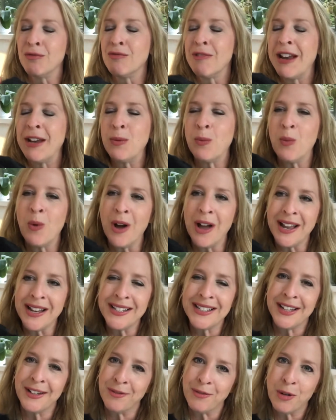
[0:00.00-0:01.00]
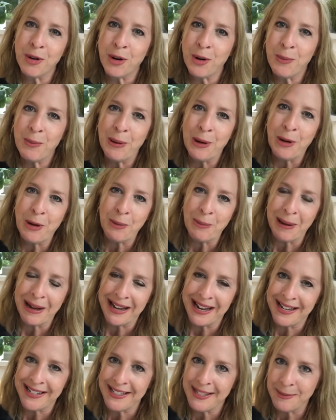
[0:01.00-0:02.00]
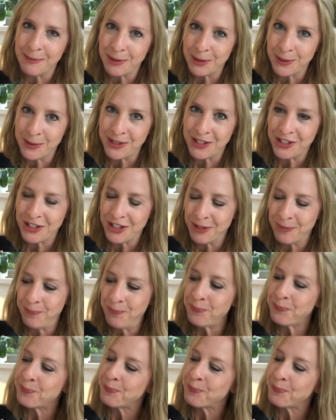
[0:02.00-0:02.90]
Red, White and Royal Blue by Casey McQuistion.